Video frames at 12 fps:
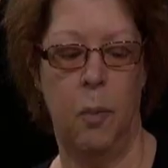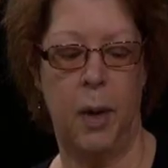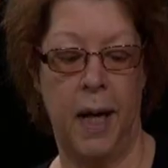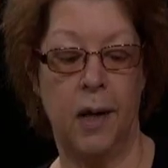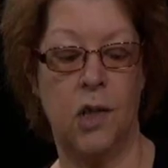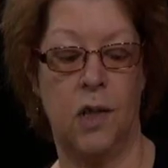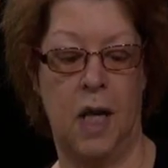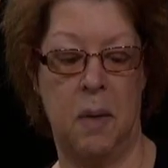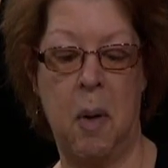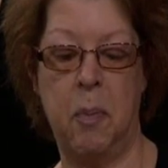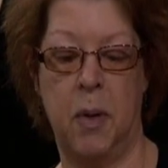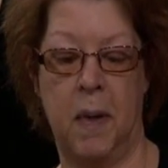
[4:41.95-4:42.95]
but I actually
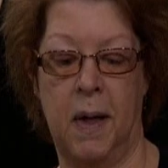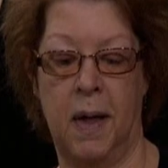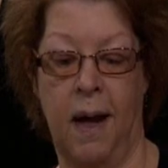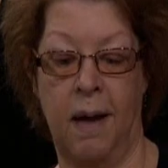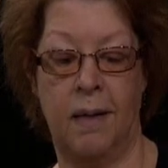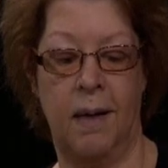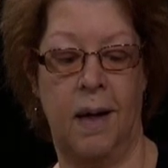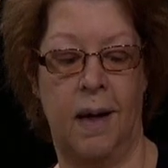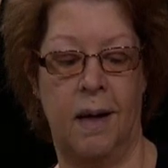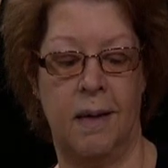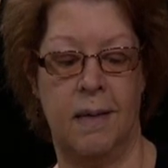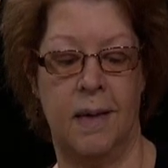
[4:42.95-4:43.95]
came up with it again,
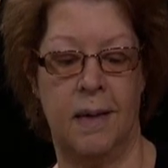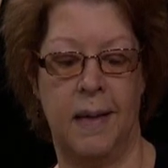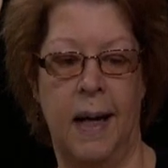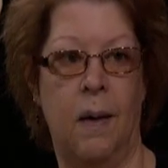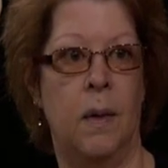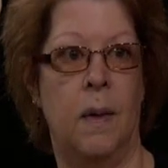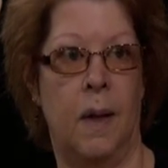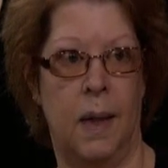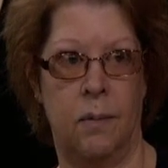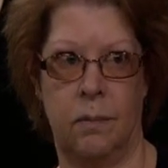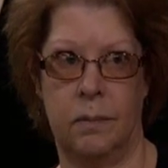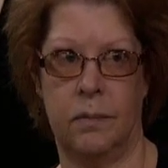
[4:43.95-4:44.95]
and now and then
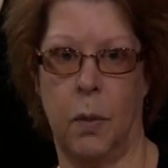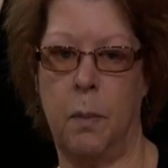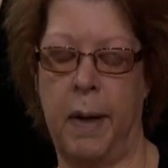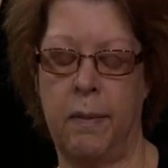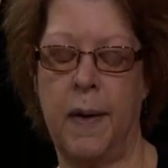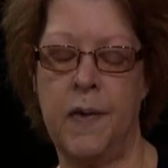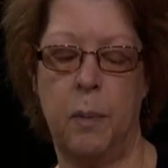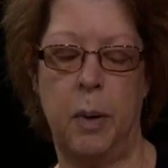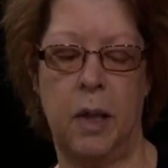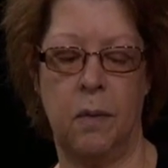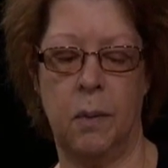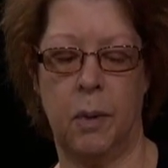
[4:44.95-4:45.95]
I wrote my
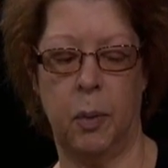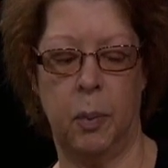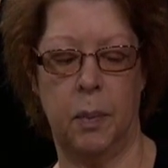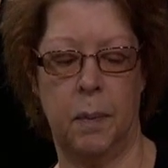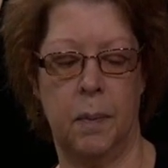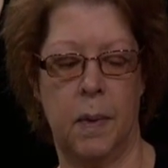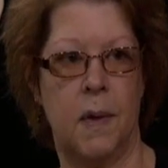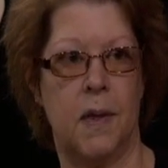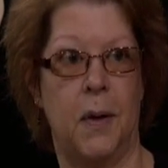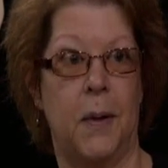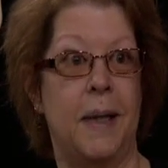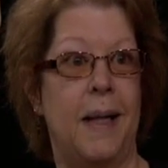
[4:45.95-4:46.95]
recipe if you want. Oh, good.
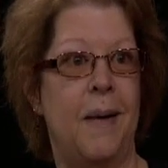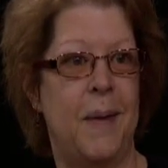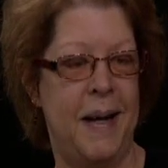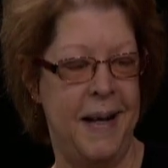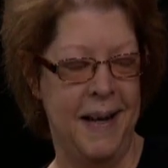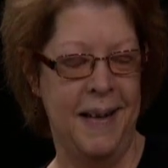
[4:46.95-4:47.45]
consider it that way.